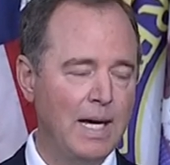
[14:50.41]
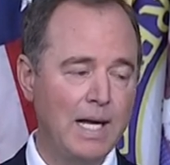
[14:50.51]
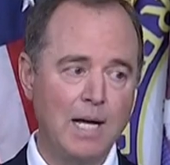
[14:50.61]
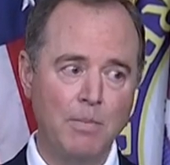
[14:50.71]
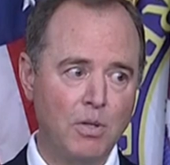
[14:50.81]

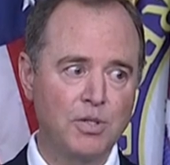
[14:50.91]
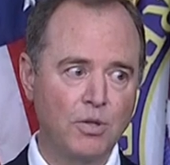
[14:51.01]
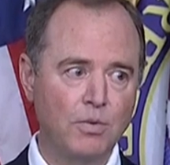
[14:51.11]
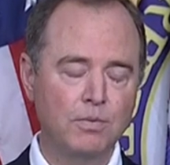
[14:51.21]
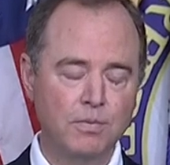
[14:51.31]
And I'm
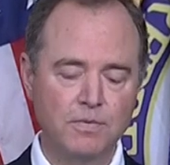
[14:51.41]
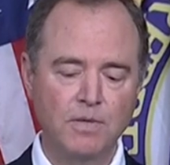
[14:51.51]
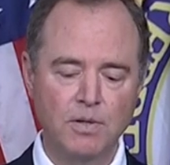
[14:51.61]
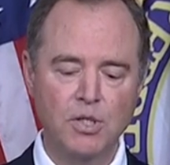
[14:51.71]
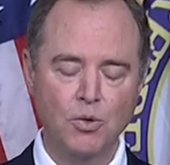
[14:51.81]
also
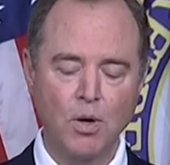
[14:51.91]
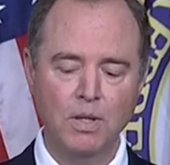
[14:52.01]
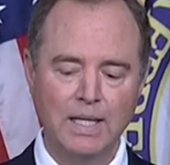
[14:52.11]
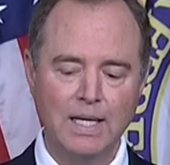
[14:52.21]
very strongly